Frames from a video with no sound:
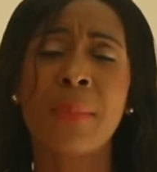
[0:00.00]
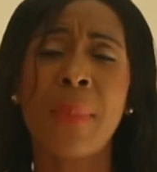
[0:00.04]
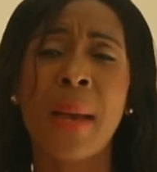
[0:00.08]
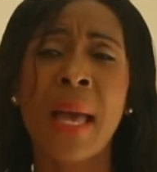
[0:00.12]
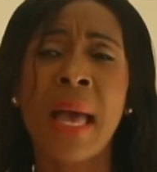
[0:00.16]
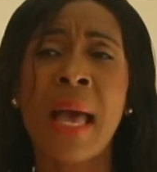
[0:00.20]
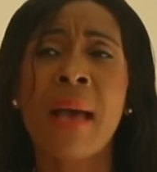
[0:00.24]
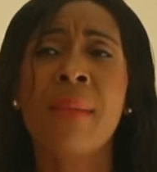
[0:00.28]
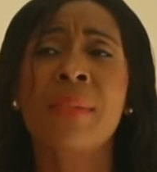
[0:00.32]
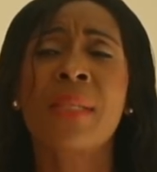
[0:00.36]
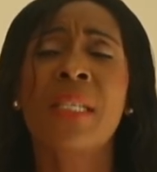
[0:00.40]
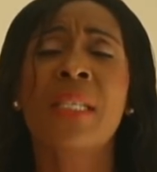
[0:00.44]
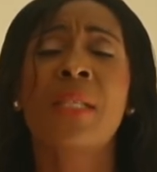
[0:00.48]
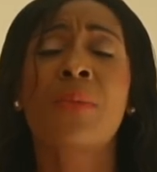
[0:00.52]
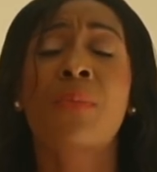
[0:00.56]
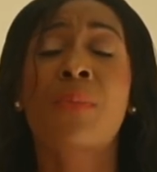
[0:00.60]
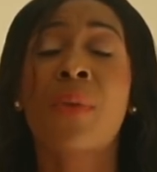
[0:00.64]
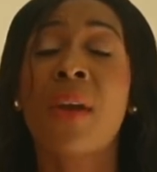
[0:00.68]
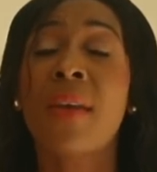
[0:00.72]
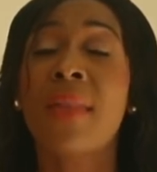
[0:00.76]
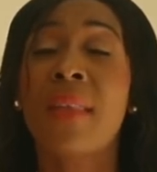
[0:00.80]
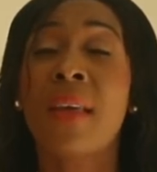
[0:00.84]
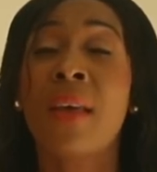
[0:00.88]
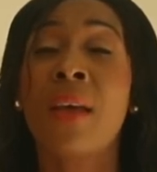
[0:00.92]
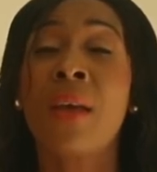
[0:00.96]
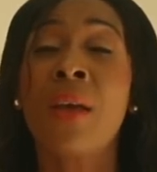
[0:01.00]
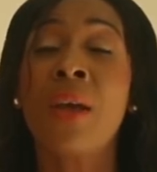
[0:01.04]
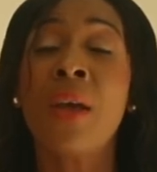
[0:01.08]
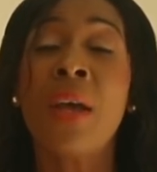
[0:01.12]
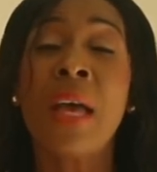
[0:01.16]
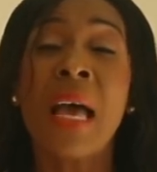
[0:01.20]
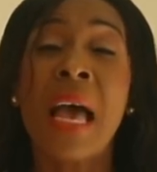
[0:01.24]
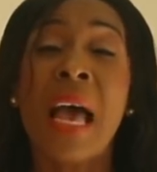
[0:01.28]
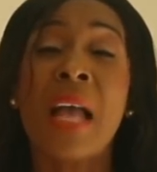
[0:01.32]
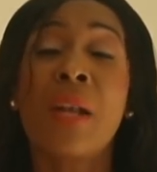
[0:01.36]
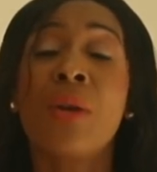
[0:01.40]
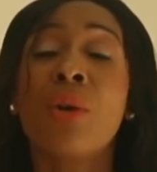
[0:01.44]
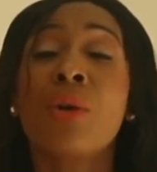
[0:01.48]
Perhaps his brother
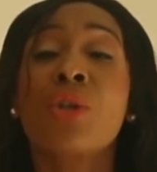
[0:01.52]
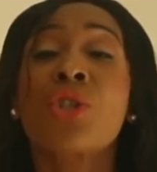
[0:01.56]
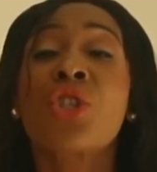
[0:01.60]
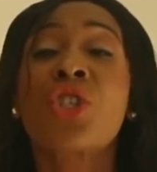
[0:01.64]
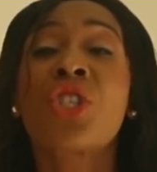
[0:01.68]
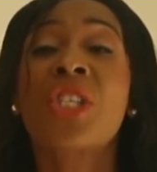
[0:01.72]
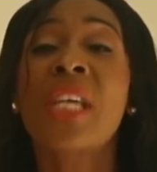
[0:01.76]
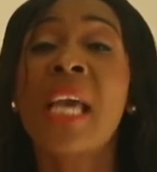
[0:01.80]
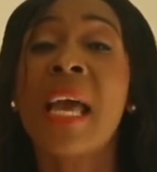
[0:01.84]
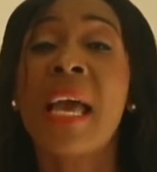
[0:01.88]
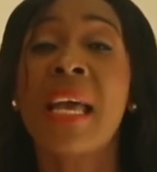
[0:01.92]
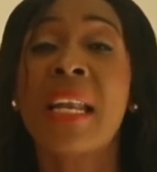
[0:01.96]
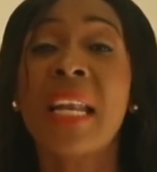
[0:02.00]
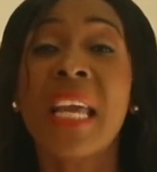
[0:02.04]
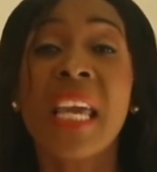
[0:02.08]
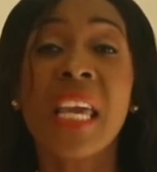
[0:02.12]
had not shared